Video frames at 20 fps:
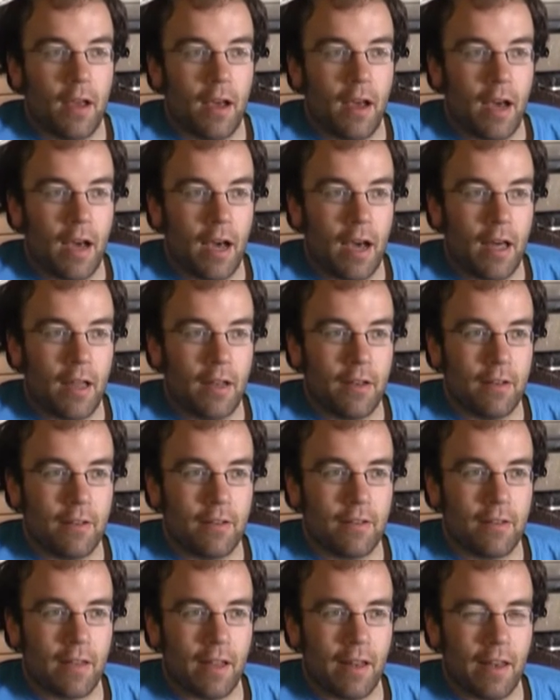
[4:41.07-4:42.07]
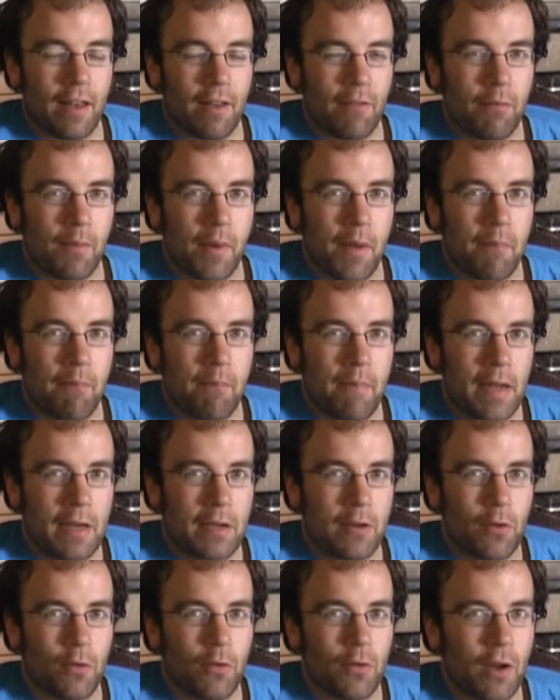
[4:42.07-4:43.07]
and they left my
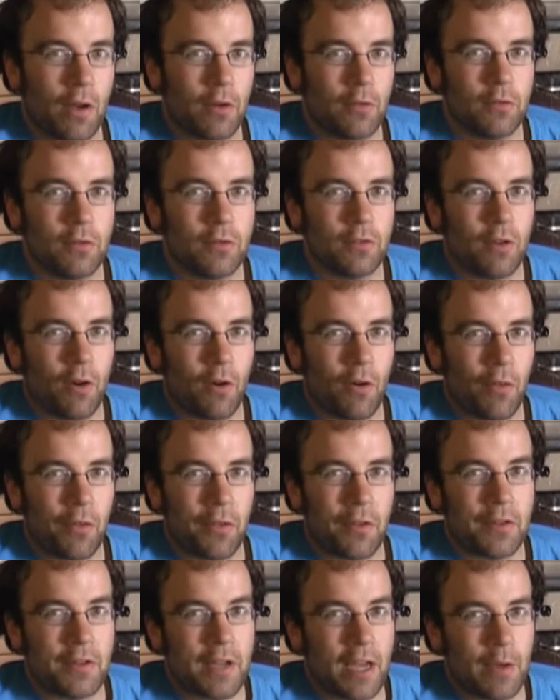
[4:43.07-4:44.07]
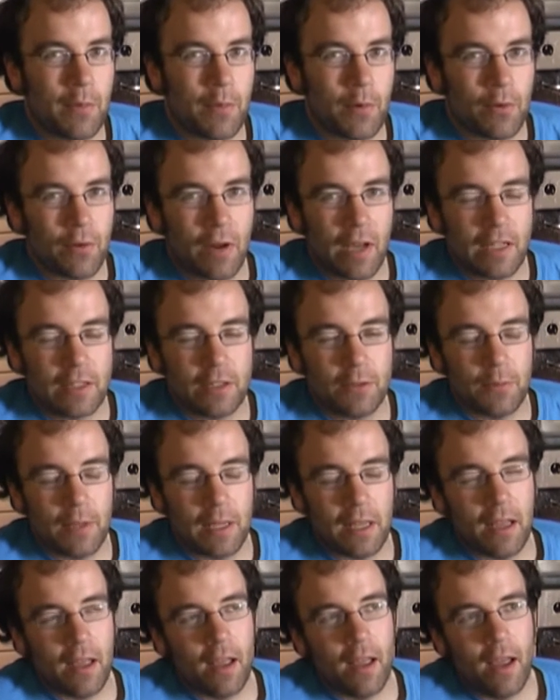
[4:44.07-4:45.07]
medical notes on the table next to
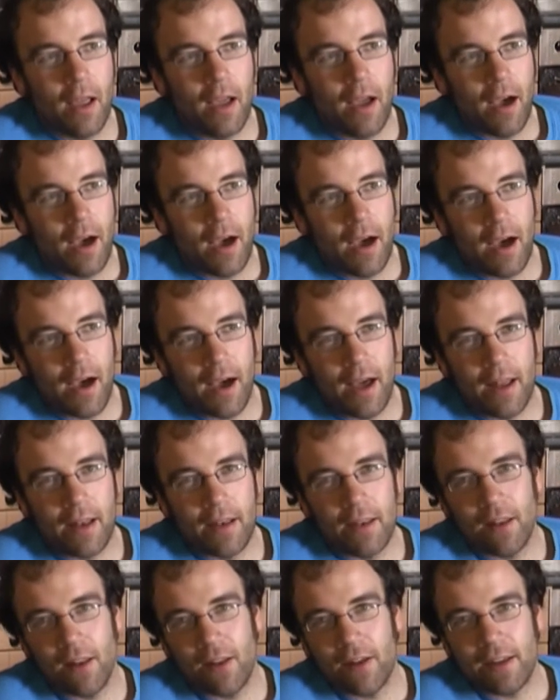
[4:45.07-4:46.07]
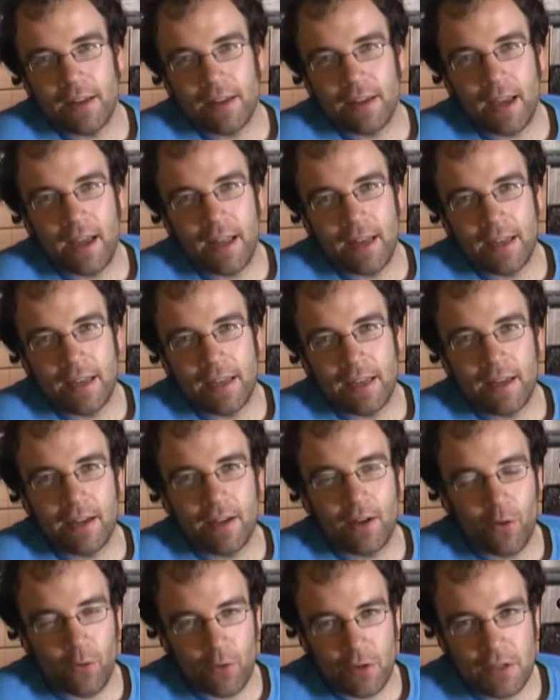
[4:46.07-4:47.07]
me, and like any
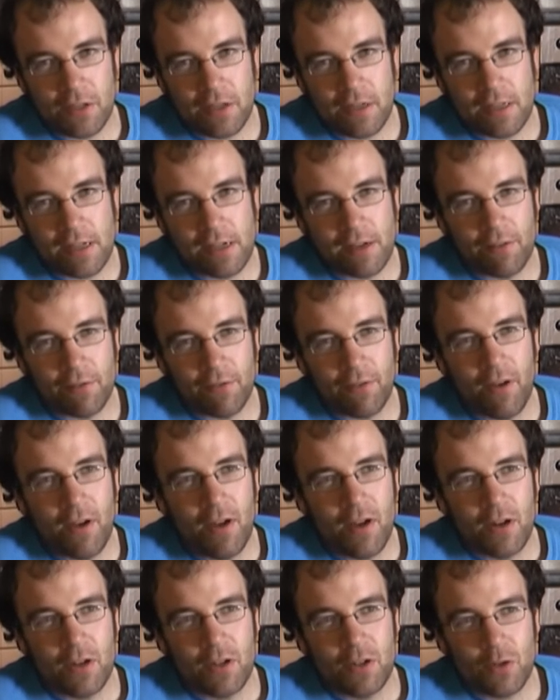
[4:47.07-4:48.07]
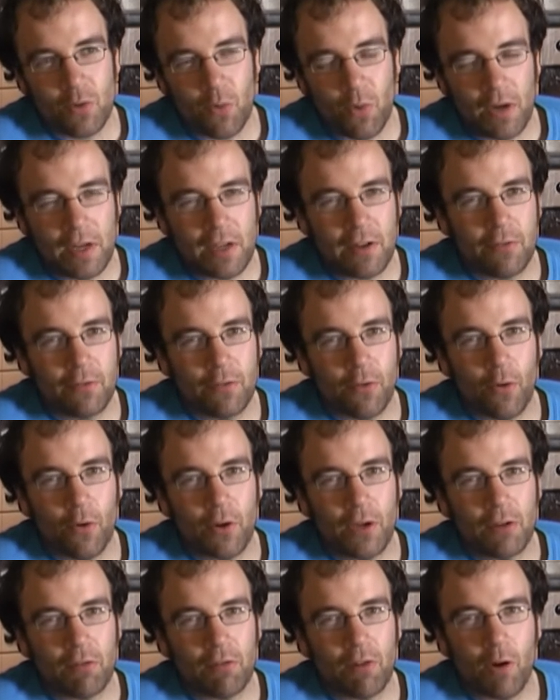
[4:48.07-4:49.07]
inquisitive
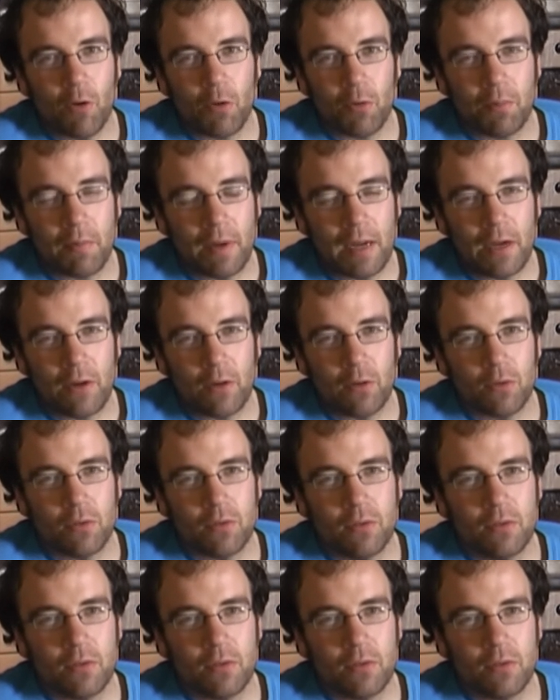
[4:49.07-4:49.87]
24-year-old male,